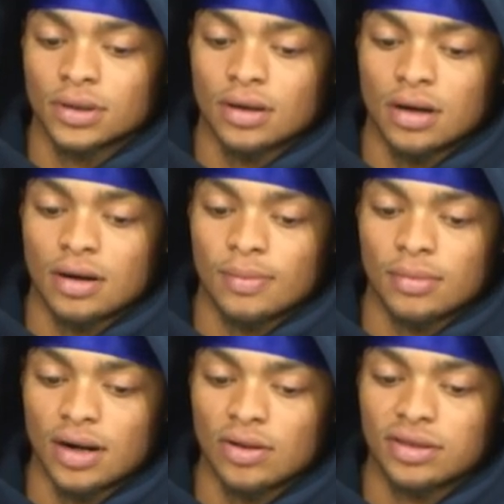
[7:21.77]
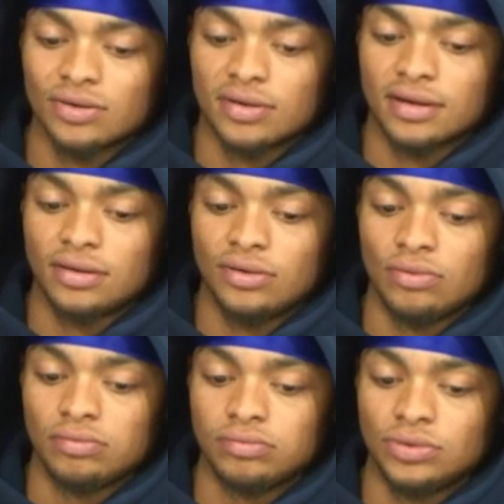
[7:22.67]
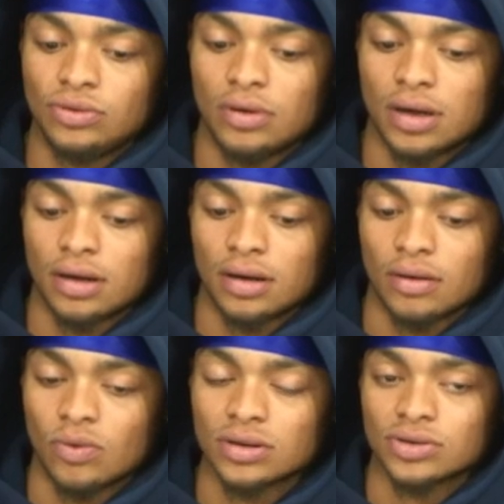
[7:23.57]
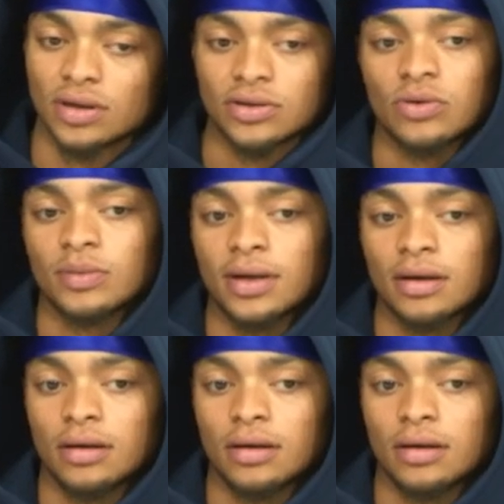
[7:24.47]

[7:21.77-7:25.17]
I don't think you want to as a quarterback.